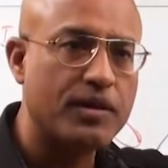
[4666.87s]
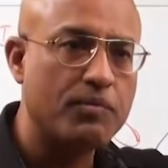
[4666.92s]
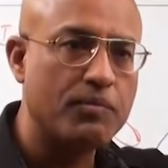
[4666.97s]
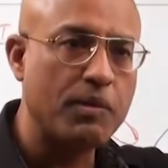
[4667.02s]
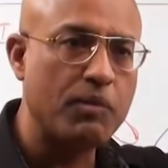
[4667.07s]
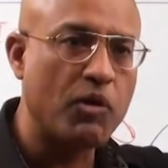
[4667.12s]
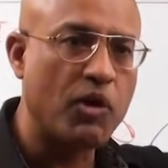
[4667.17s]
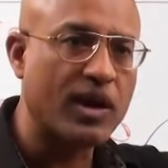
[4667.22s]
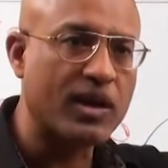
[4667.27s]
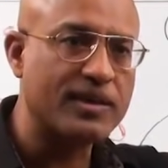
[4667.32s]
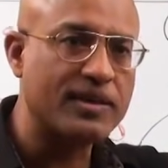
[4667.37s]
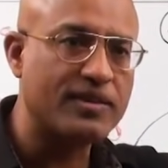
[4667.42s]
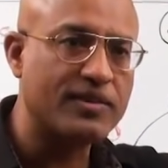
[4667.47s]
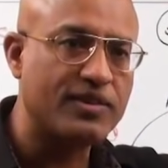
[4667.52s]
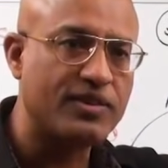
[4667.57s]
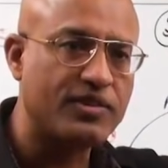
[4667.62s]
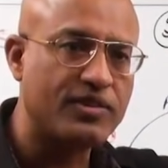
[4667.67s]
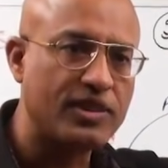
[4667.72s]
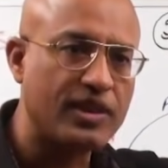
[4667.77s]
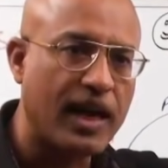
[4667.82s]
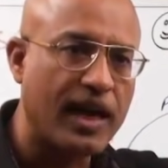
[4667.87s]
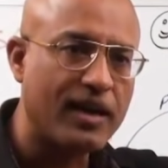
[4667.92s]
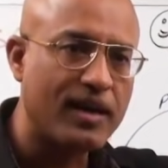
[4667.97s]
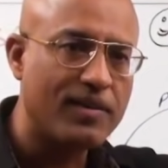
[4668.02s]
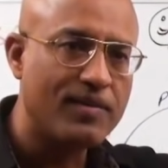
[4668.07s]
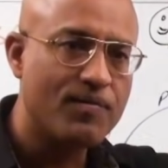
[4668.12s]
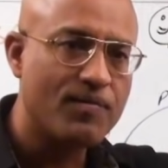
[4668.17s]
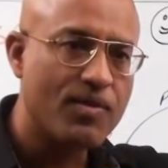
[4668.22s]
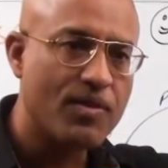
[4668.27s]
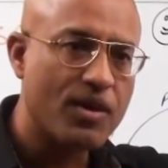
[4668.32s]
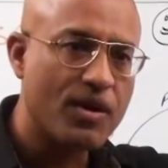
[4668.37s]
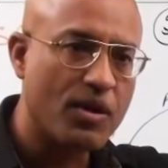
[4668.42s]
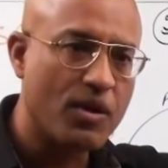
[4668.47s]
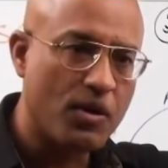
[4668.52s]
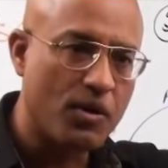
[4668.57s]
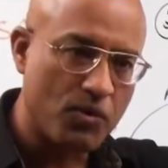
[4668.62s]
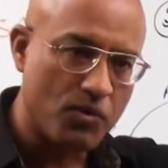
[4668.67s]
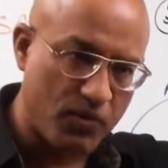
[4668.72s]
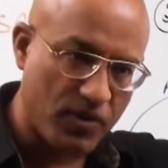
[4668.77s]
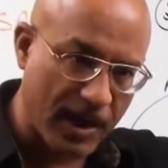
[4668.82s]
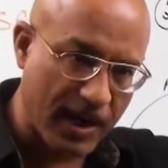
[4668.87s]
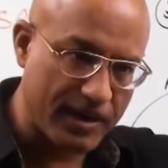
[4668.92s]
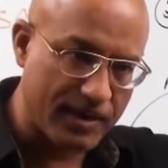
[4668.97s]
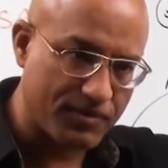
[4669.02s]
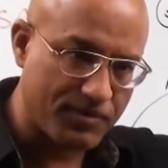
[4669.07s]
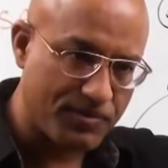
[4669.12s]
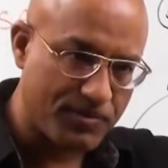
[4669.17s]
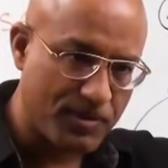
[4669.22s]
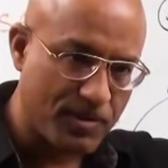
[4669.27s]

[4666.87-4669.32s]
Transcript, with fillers: By blocking CCR5.